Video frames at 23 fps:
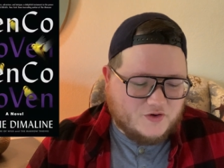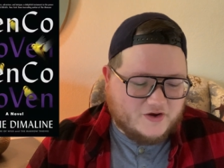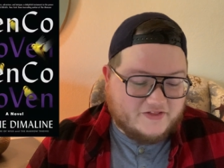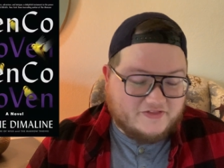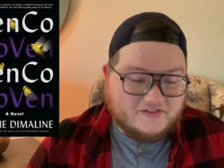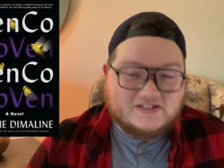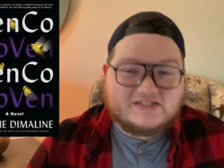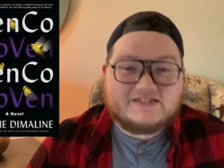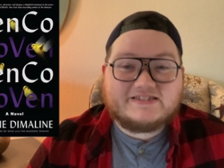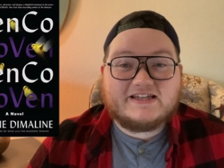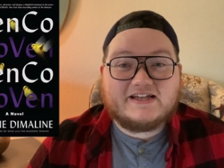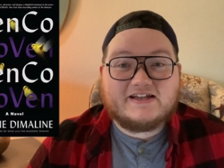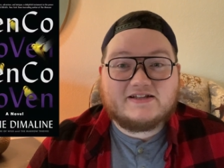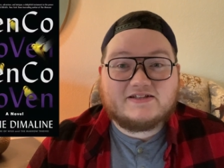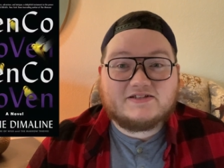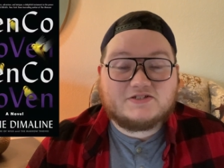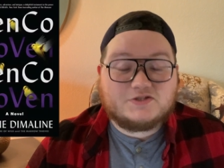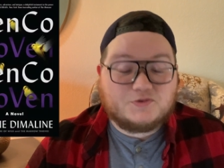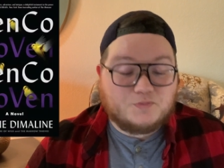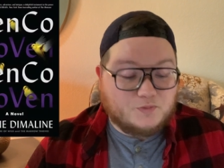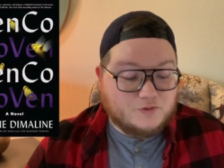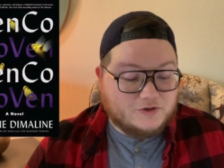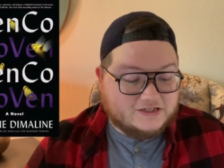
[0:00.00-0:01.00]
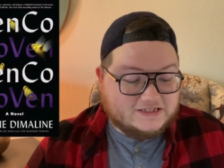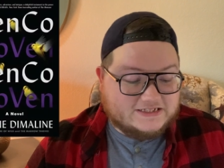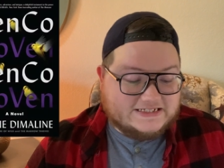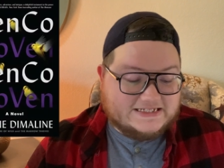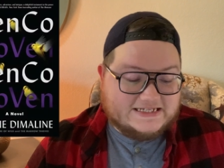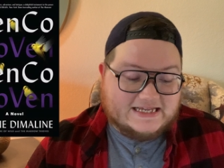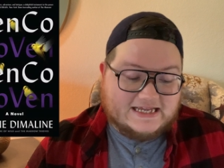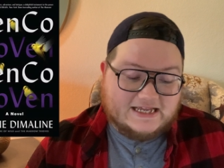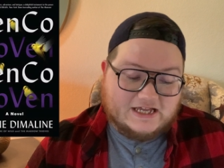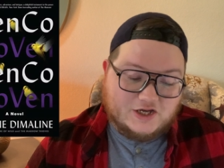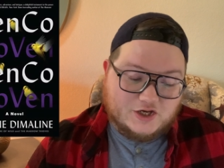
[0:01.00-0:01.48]
and this sounds
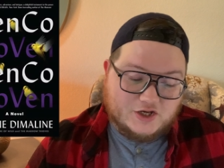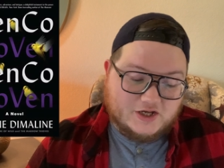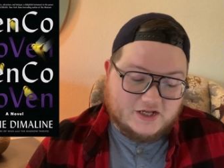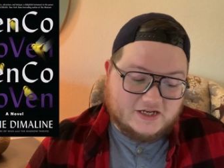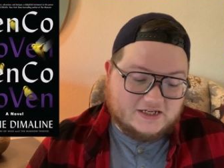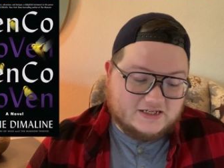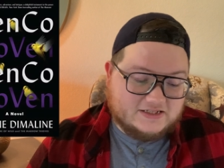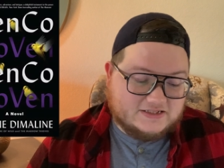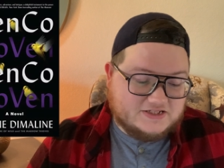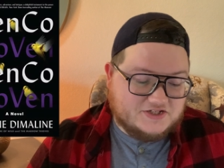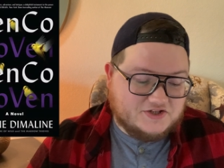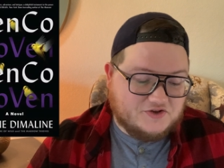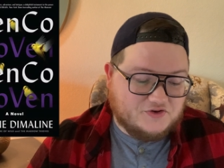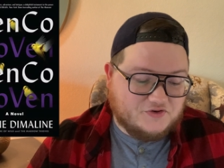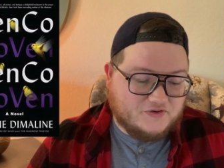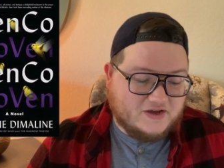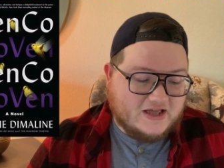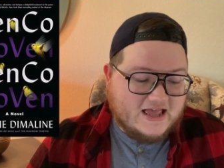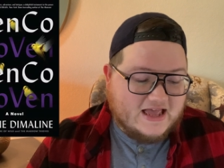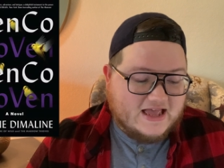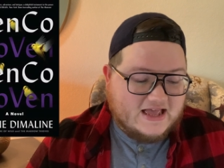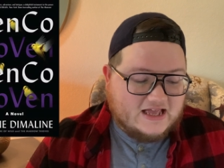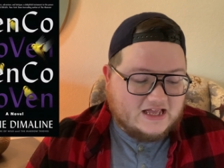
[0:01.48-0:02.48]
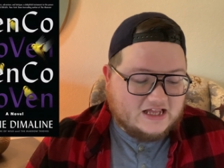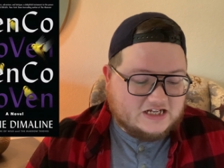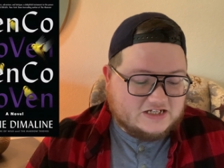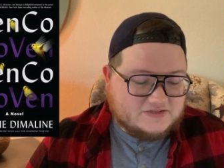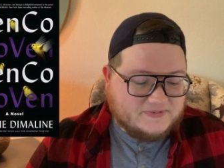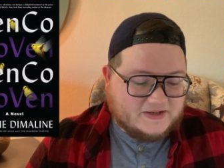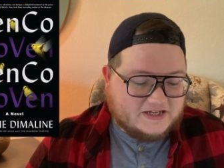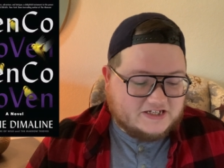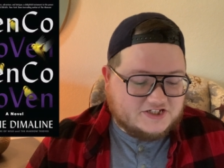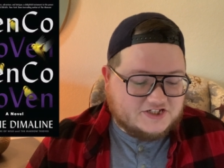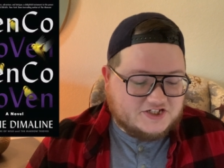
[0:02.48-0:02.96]
pretty good too. It is
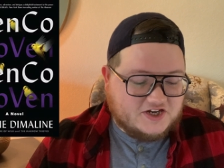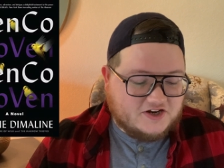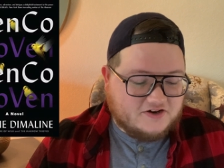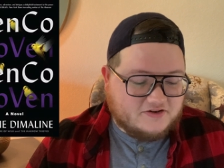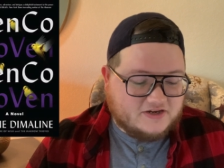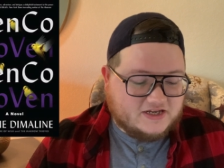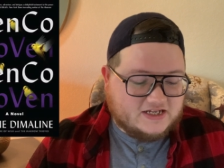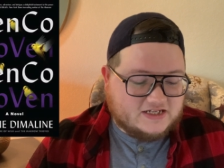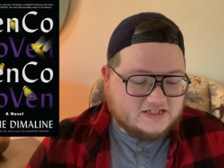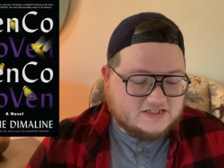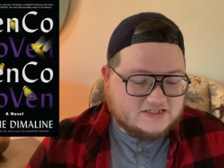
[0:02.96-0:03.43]
by Sherry